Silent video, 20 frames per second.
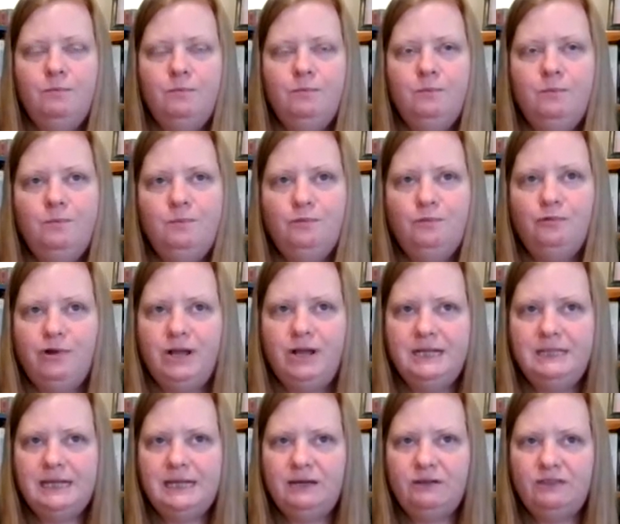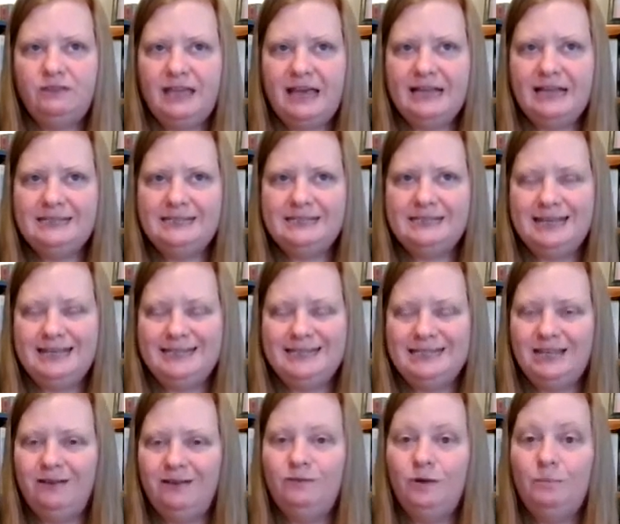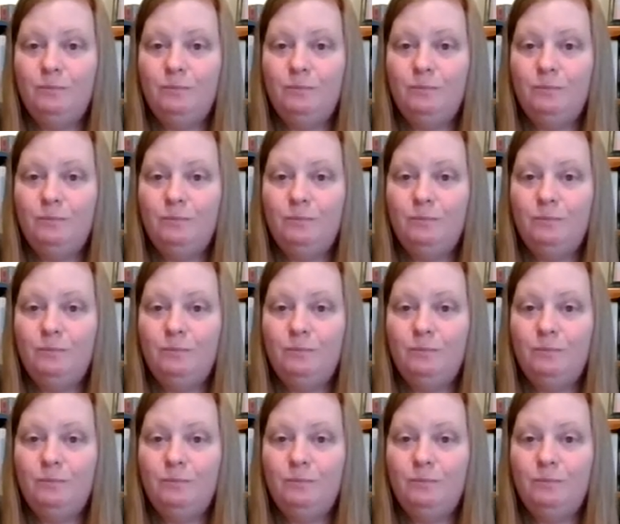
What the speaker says: brings out that sense of